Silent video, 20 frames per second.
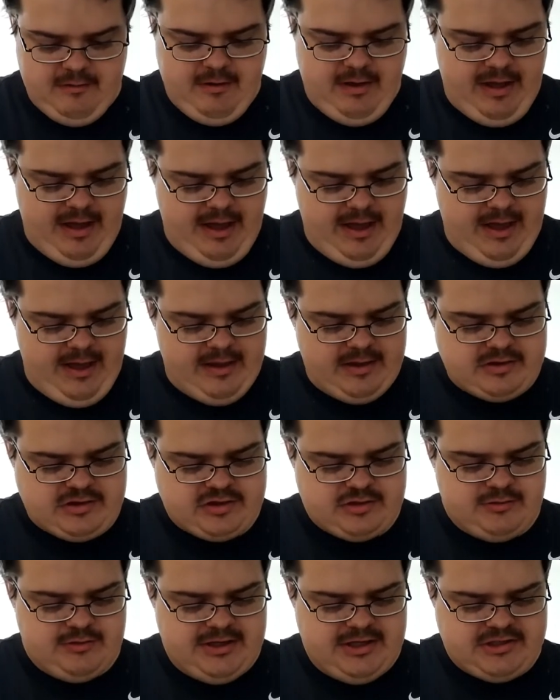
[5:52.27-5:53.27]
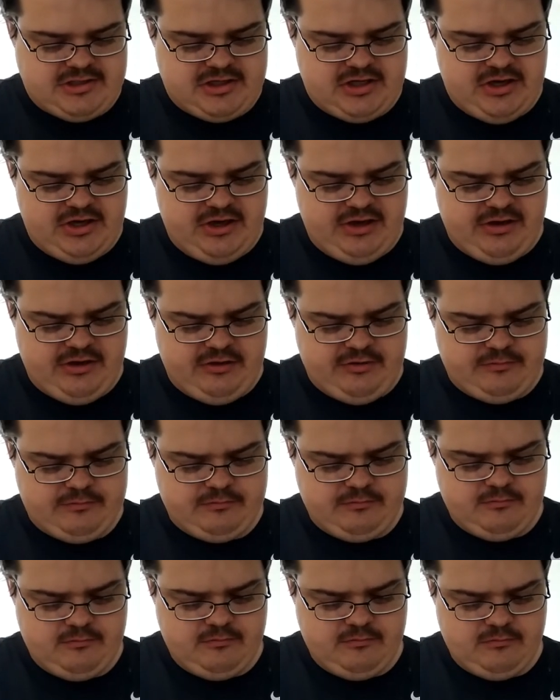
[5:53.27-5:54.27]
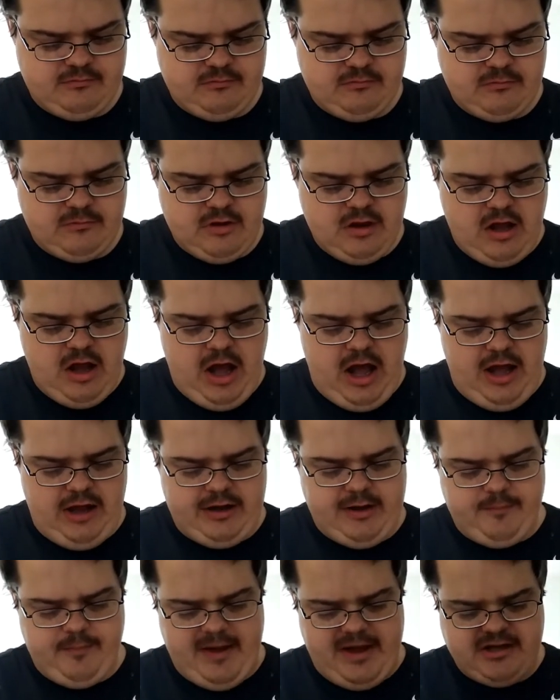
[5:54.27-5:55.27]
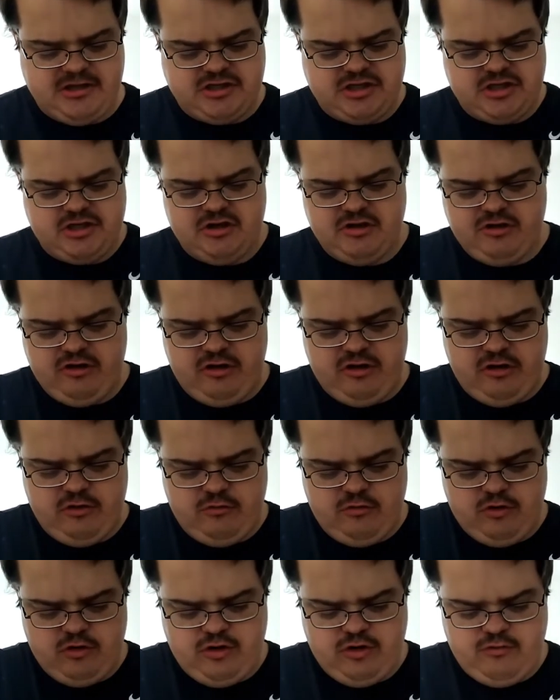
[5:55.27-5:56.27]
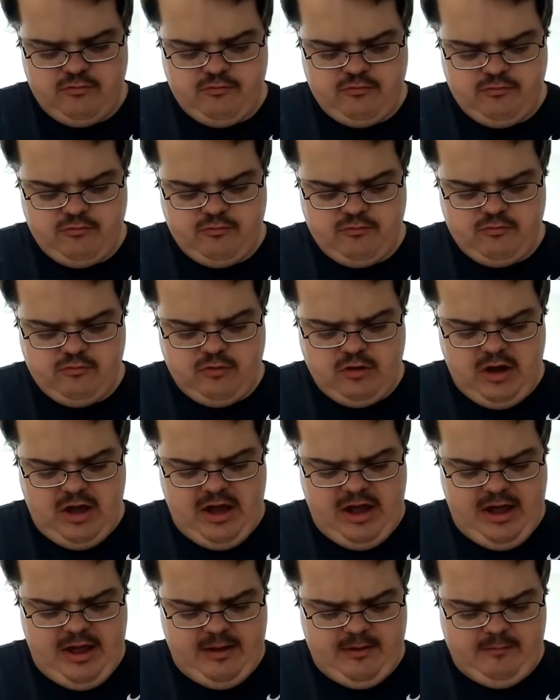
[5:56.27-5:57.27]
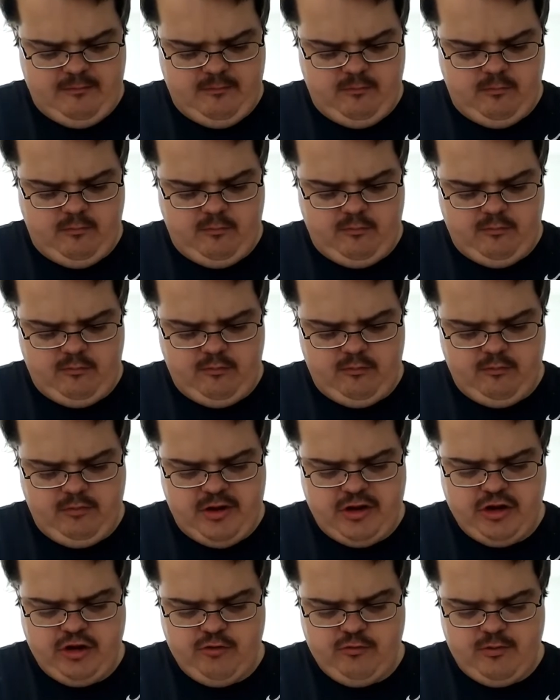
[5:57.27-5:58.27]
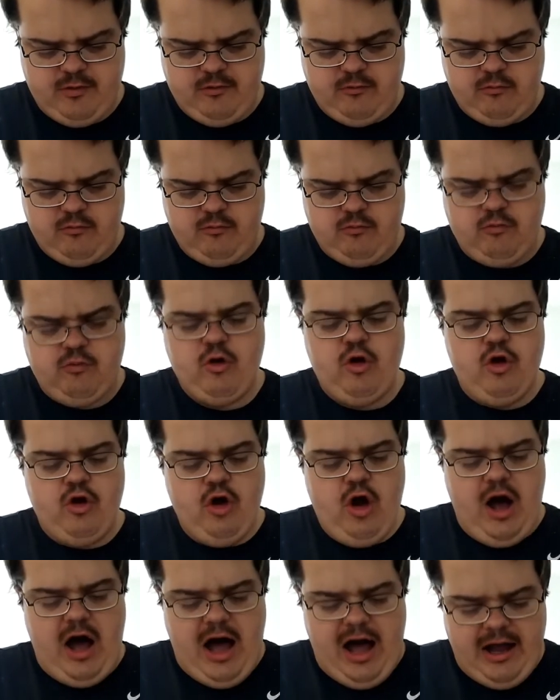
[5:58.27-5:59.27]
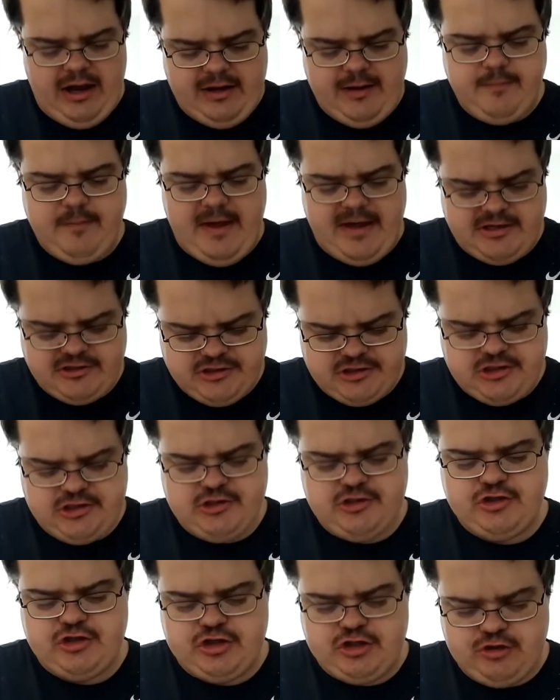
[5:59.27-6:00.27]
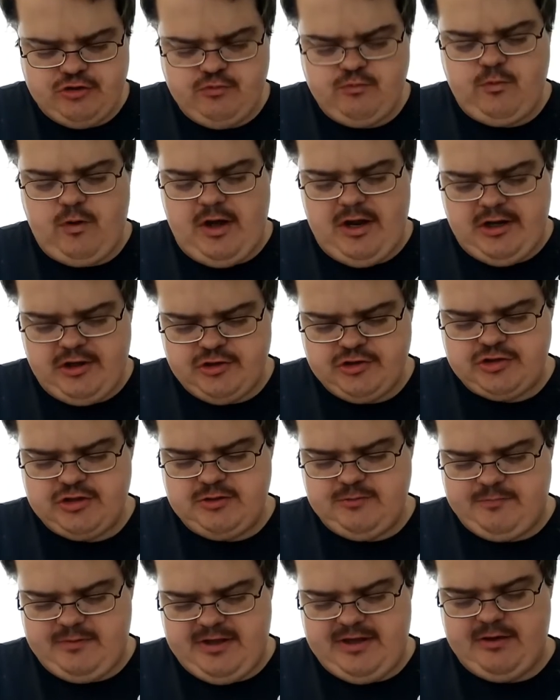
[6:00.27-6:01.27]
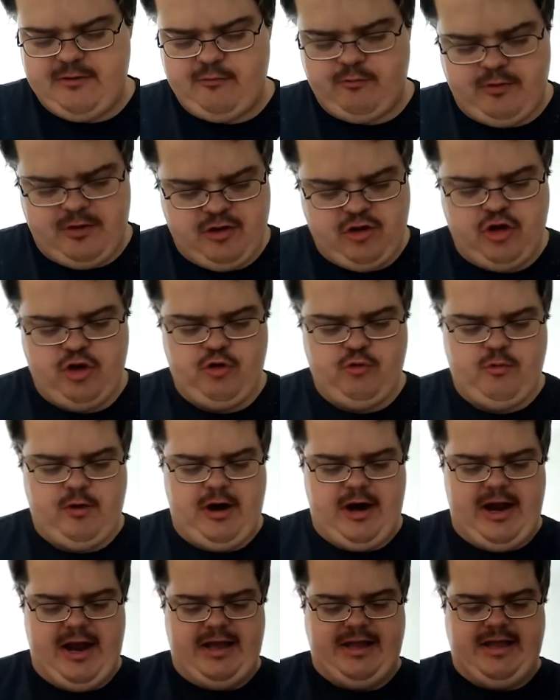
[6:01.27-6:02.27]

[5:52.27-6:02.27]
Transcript: Uh, 22. Occupation, um, when you were, occupations you wanted to be when you were a